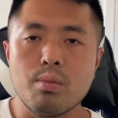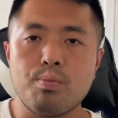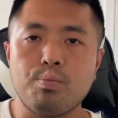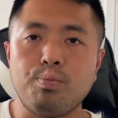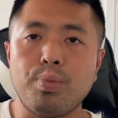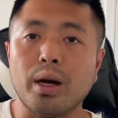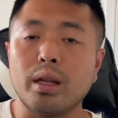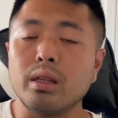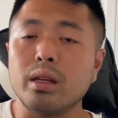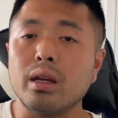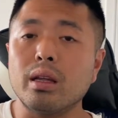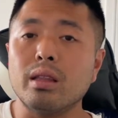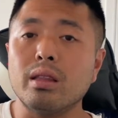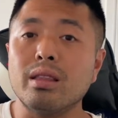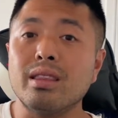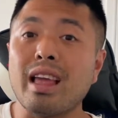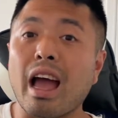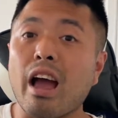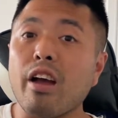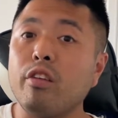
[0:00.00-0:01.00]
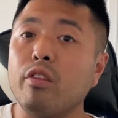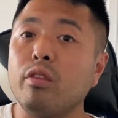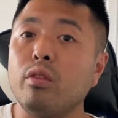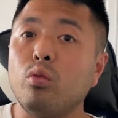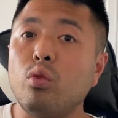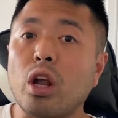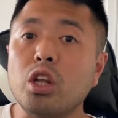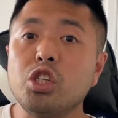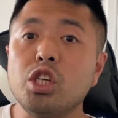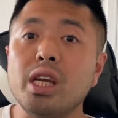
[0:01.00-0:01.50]
But that
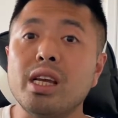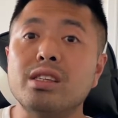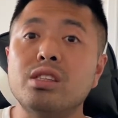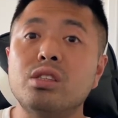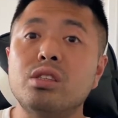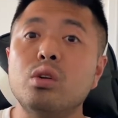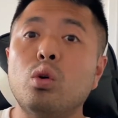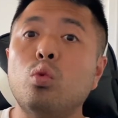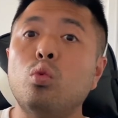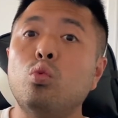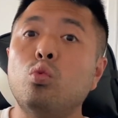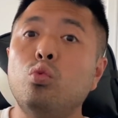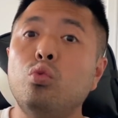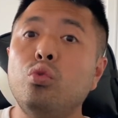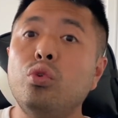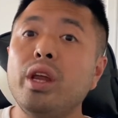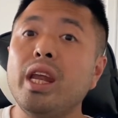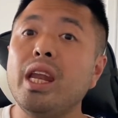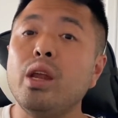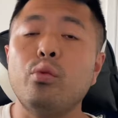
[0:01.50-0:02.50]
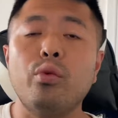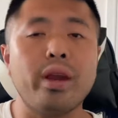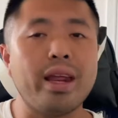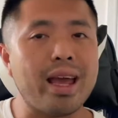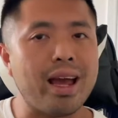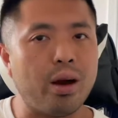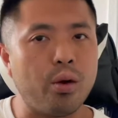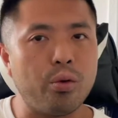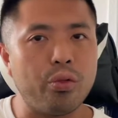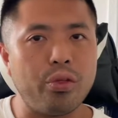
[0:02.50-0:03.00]
Regi is still really
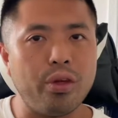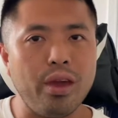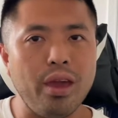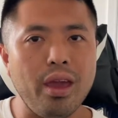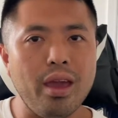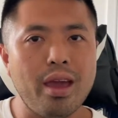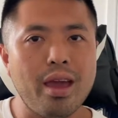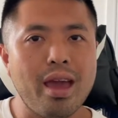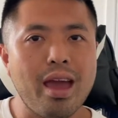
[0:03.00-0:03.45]
healthy,